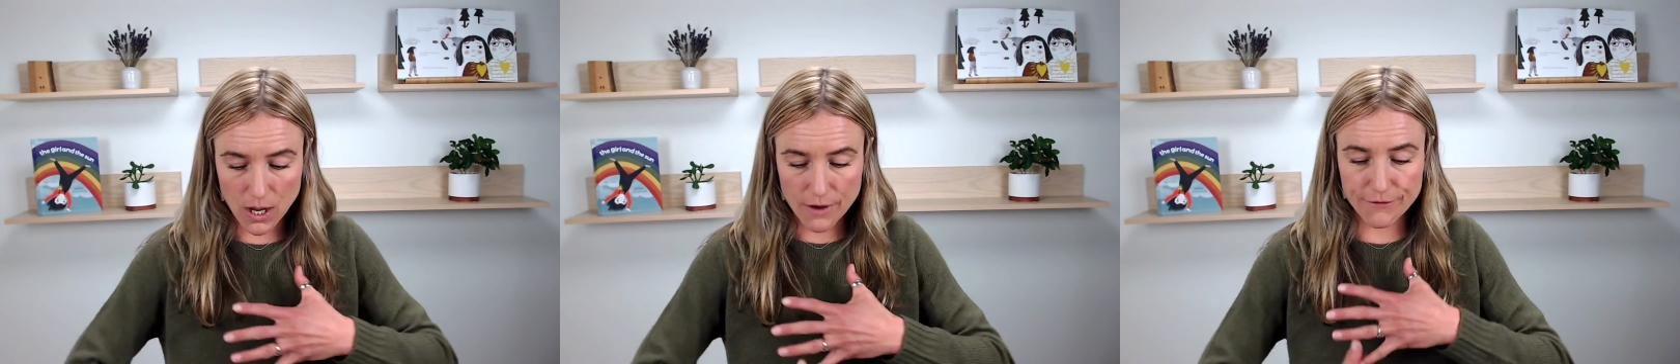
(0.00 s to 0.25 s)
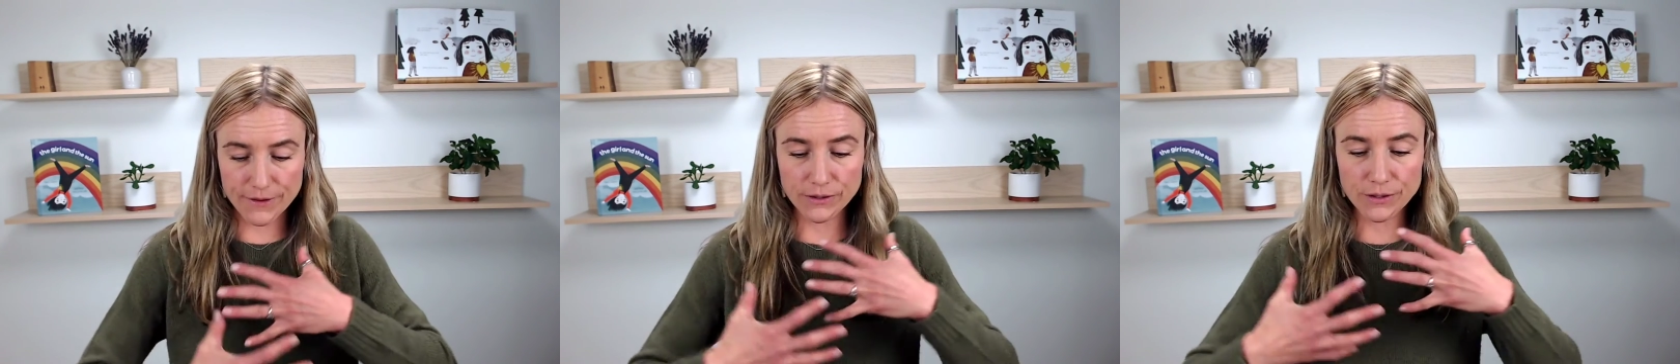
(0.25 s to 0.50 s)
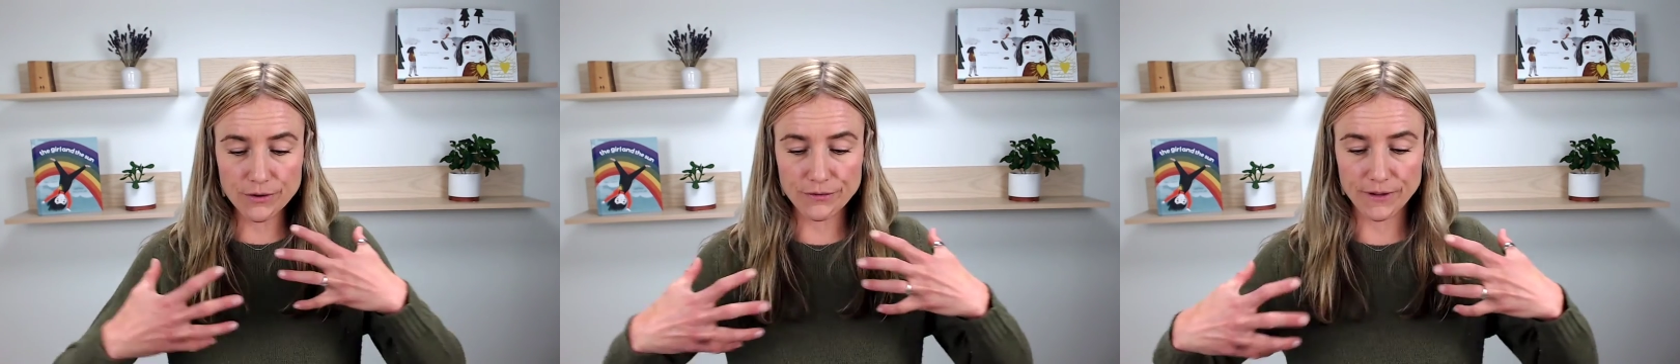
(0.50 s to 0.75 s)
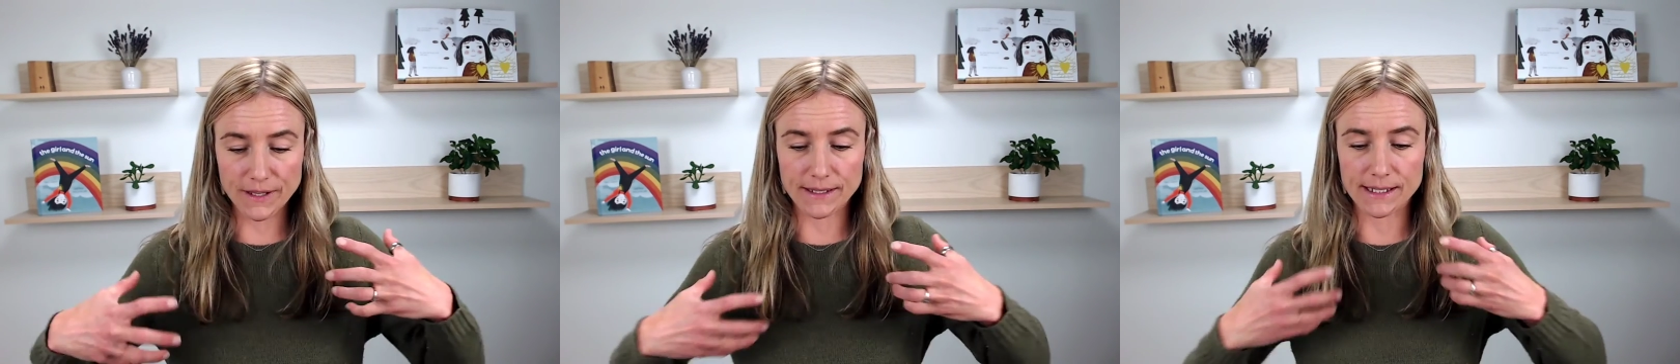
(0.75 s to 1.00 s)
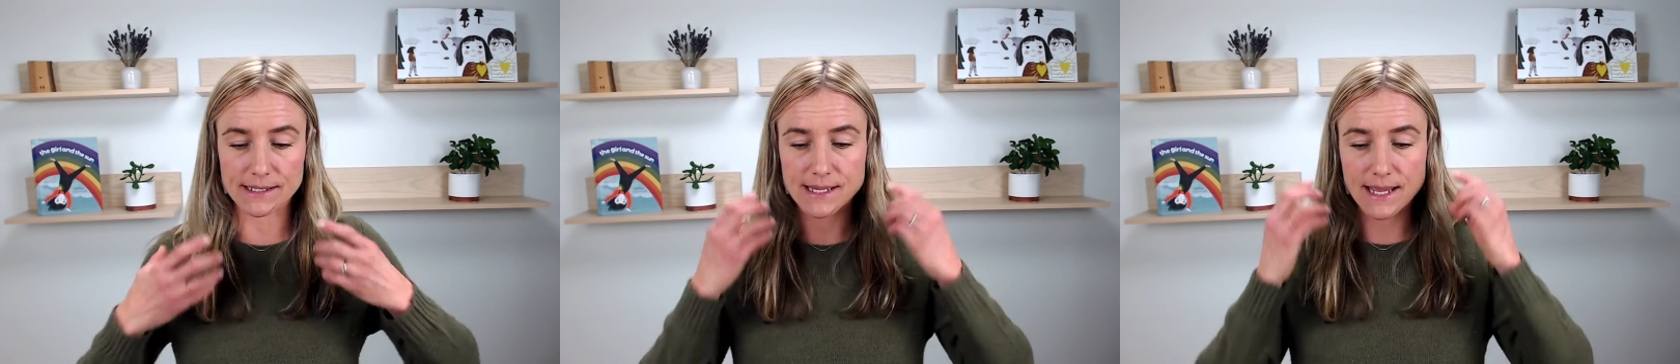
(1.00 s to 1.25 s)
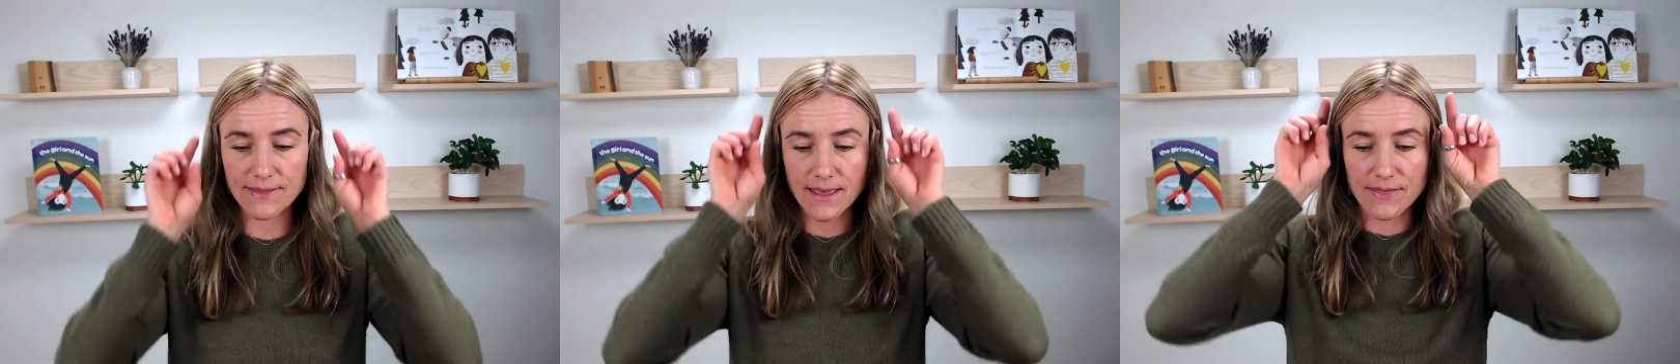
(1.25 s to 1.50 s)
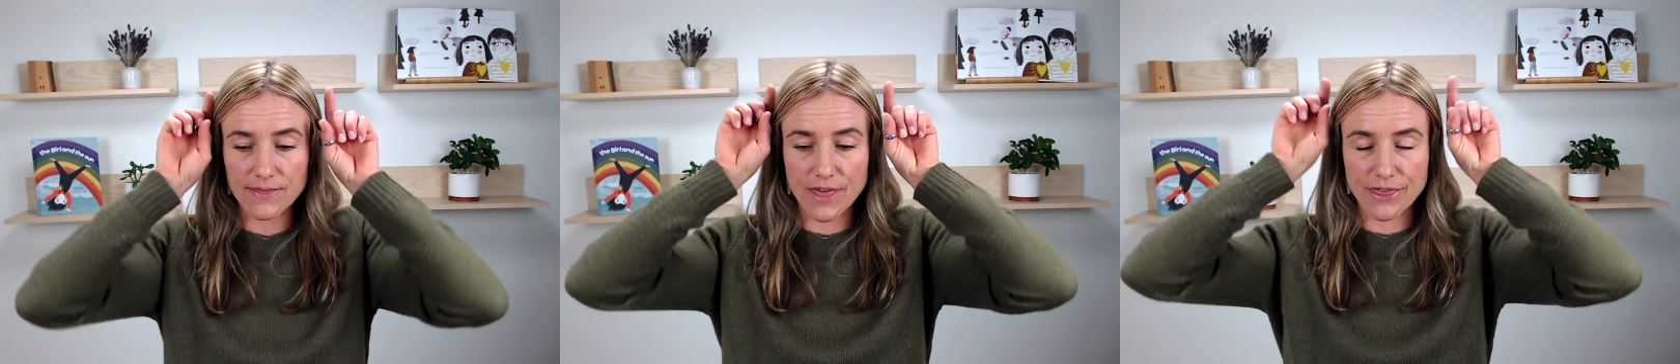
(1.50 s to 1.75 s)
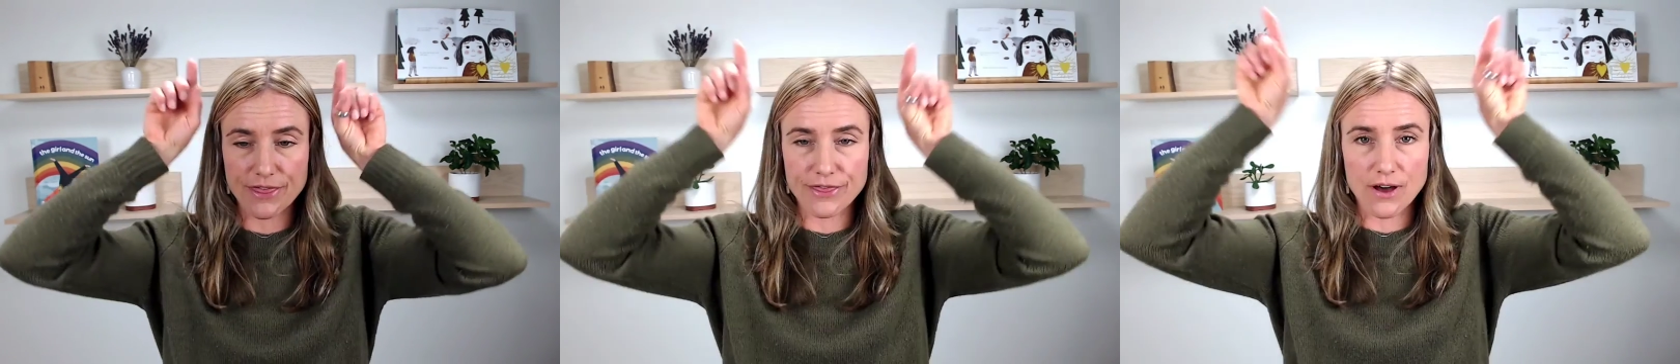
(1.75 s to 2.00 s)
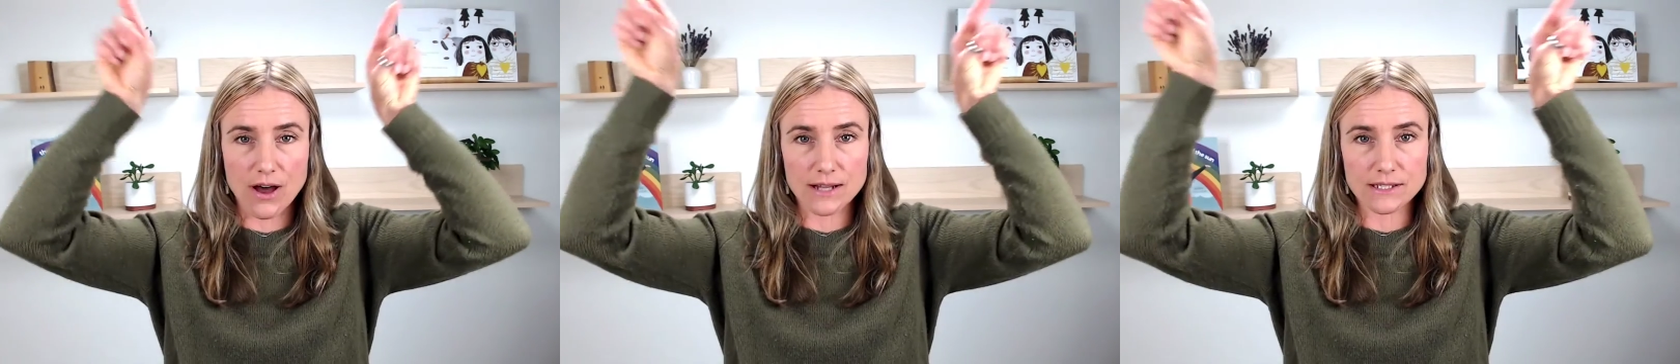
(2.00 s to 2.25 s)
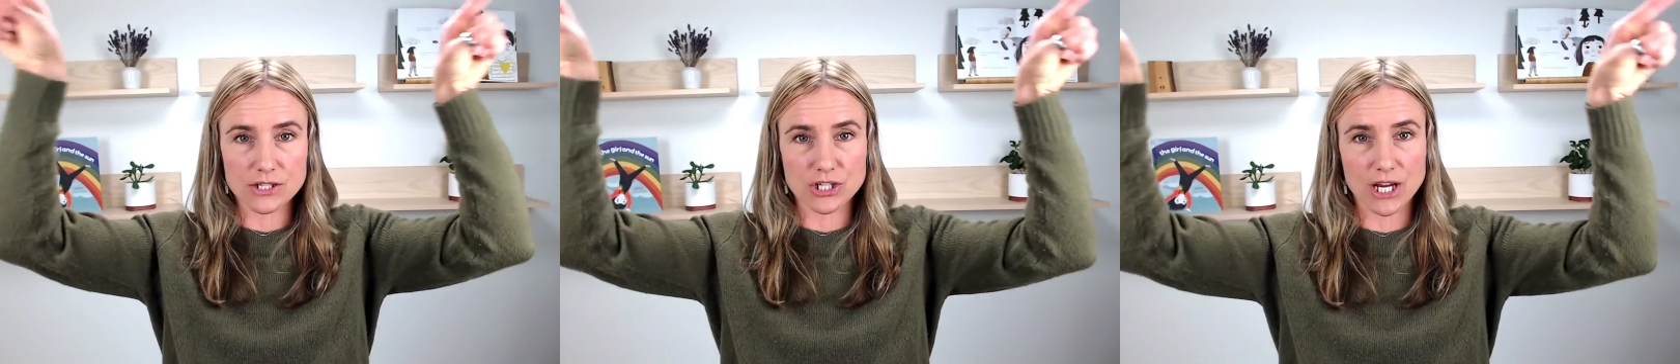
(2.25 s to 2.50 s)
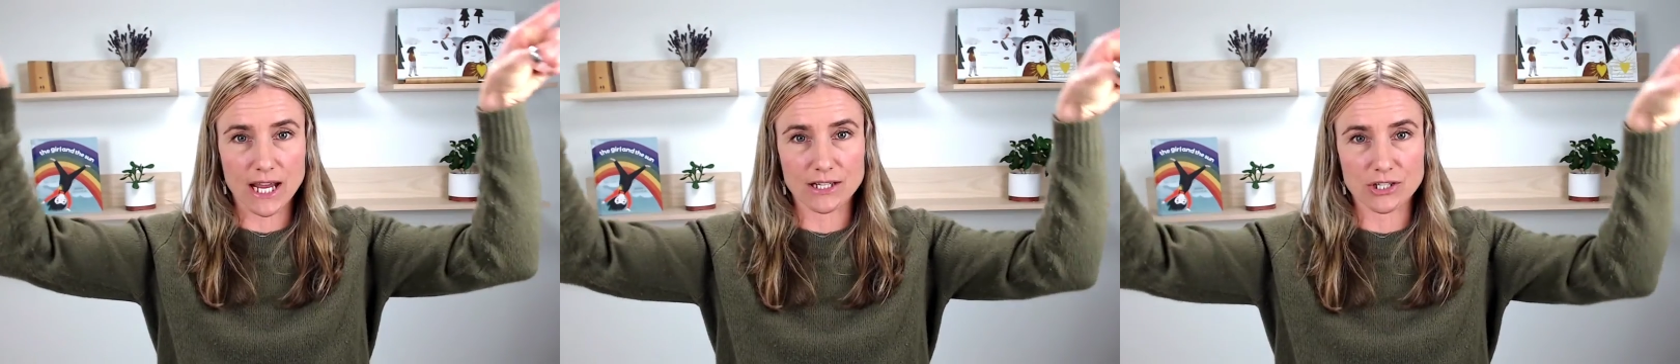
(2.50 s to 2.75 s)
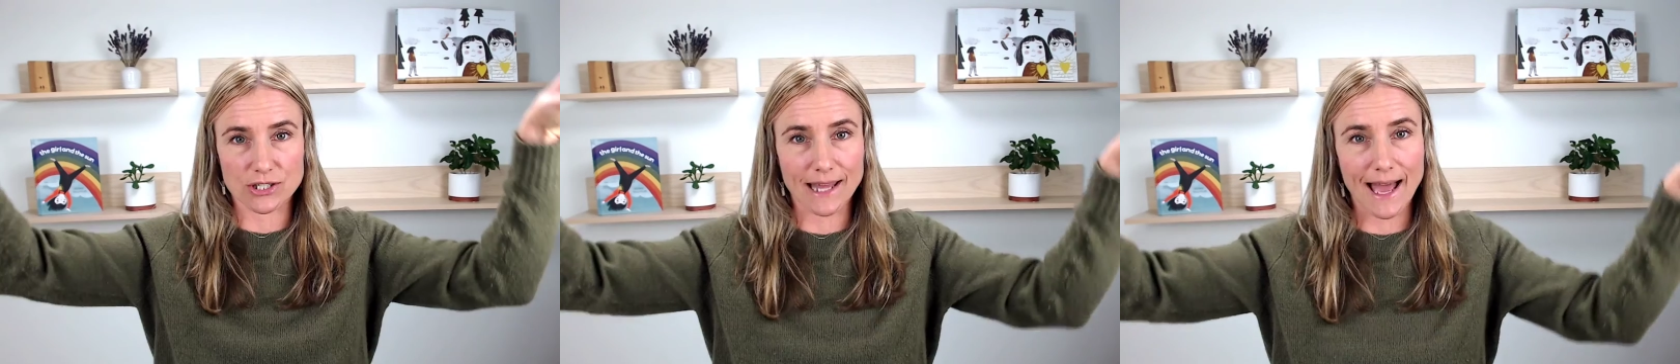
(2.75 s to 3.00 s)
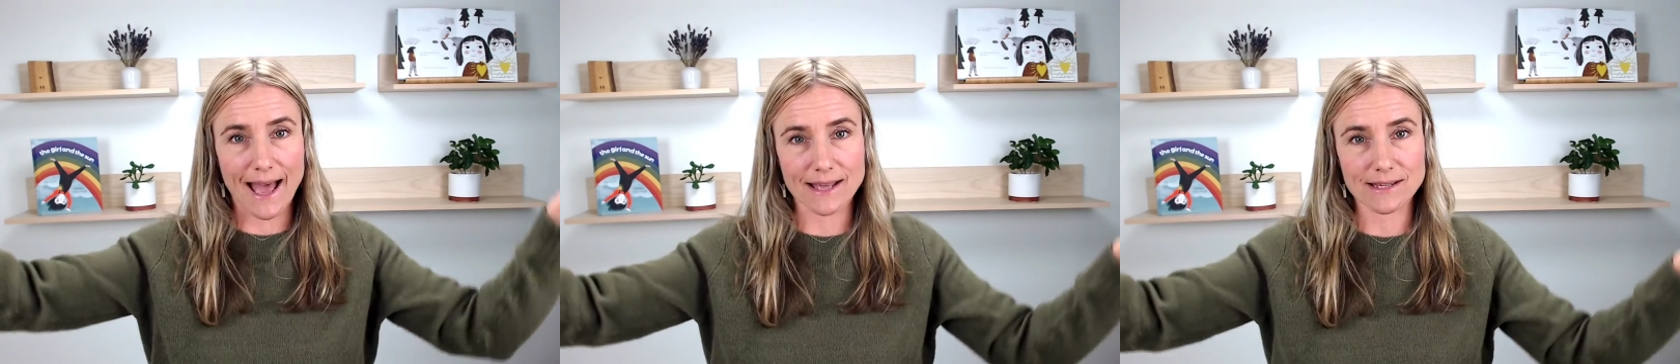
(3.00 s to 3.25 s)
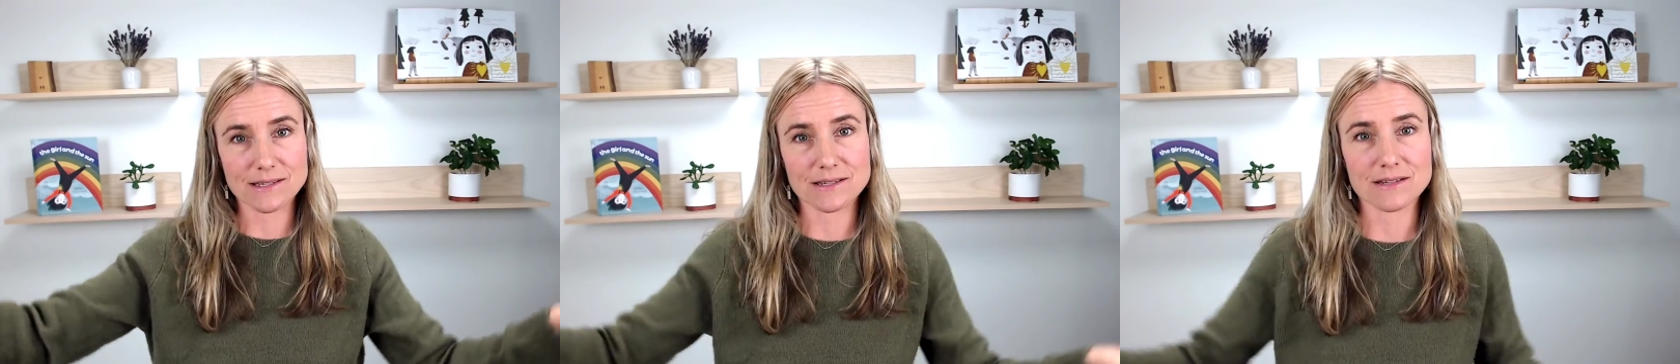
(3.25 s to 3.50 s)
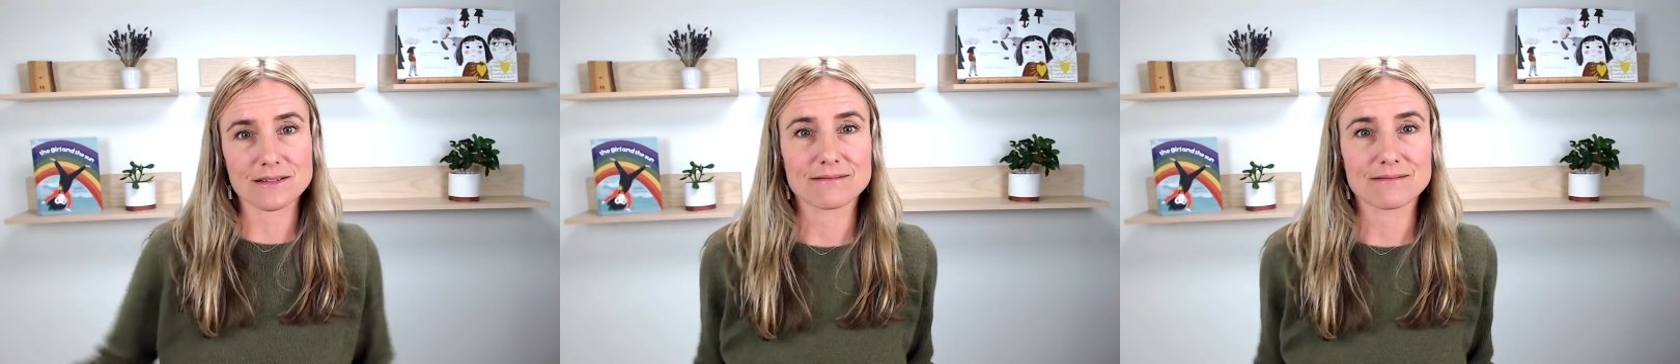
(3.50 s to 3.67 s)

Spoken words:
feel your feelings and then the thoughts change last.